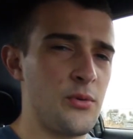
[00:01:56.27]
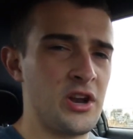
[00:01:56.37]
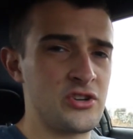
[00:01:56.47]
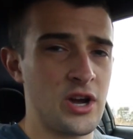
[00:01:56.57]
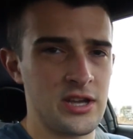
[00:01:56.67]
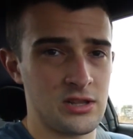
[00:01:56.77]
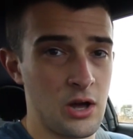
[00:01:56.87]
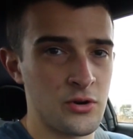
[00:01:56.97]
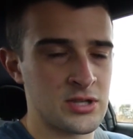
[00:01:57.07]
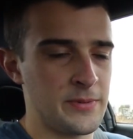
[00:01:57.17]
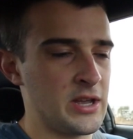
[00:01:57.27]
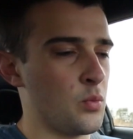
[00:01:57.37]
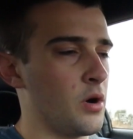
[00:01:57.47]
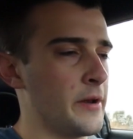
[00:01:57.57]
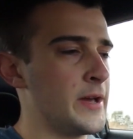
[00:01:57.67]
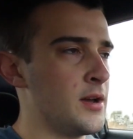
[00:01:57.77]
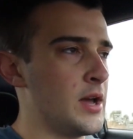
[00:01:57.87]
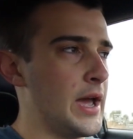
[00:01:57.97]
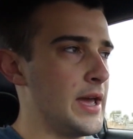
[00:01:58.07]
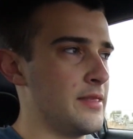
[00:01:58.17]
I want to try a lower speed one,
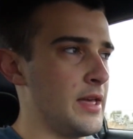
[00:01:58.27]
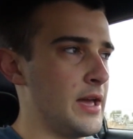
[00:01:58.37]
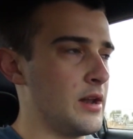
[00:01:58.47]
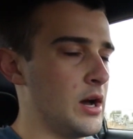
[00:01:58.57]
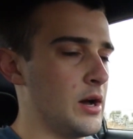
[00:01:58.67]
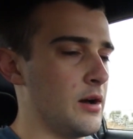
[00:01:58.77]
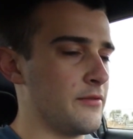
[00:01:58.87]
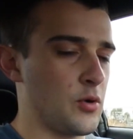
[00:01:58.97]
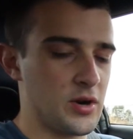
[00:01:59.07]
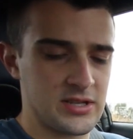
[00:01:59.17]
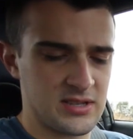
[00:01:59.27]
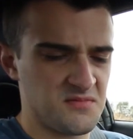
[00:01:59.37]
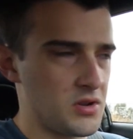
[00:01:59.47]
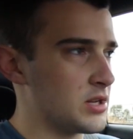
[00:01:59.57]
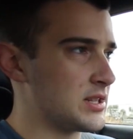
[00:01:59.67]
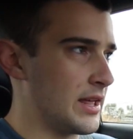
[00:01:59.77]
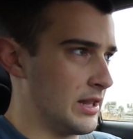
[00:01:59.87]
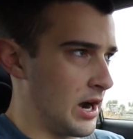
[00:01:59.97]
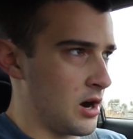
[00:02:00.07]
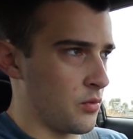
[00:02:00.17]
and then of course a
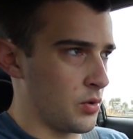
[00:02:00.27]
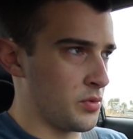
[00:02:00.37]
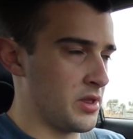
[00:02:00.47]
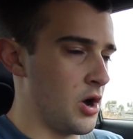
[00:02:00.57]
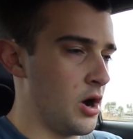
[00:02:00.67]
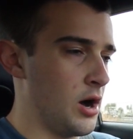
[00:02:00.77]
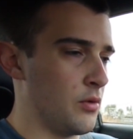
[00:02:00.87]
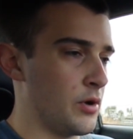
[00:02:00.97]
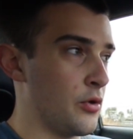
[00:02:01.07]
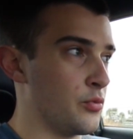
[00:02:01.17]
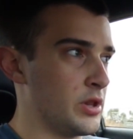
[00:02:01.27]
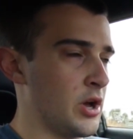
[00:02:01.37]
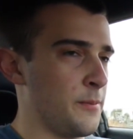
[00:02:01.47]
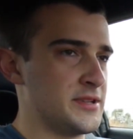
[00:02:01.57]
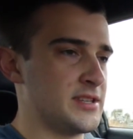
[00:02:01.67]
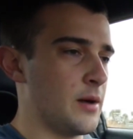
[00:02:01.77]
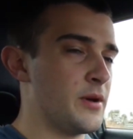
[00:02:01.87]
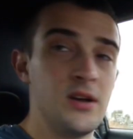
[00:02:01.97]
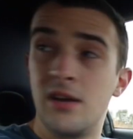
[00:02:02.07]
slightly higher one when the road really opens up.